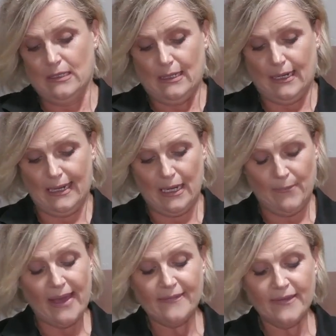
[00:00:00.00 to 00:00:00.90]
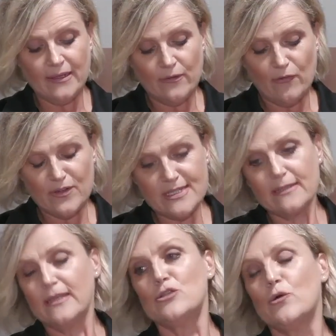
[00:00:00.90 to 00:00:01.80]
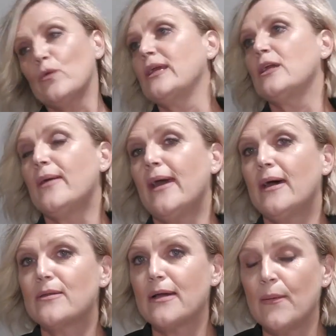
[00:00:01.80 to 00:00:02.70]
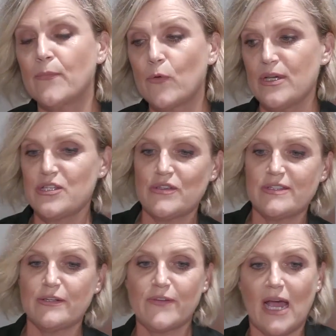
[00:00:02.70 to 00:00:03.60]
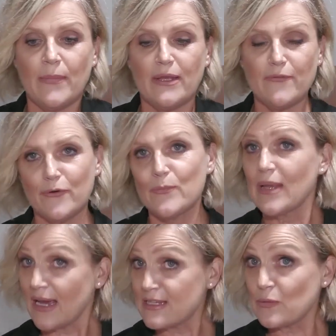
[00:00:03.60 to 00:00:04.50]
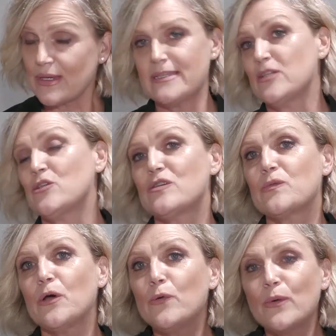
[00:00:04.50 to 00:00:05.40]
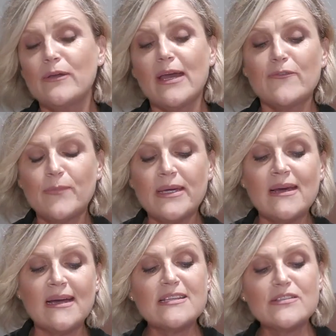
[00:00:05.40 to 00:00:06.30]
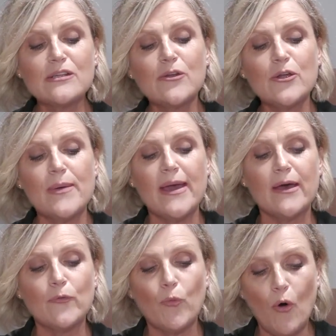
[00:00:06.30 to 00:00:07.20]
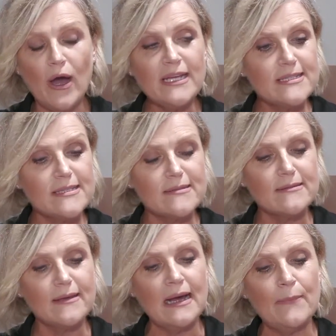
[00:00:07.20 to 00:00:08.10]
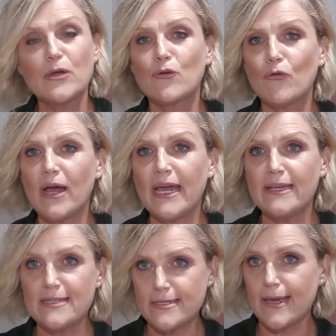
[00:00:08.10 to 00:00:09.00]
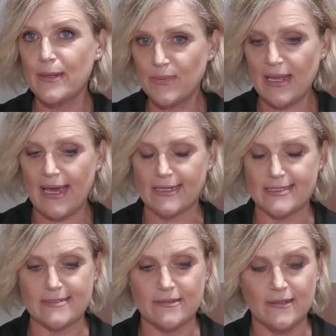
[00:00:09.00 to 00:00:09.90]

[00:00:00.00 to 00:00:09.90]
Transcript: and then obviously talking about questions that have come in from last week's session as well. We have been asked a lot about whites, greys and blacks.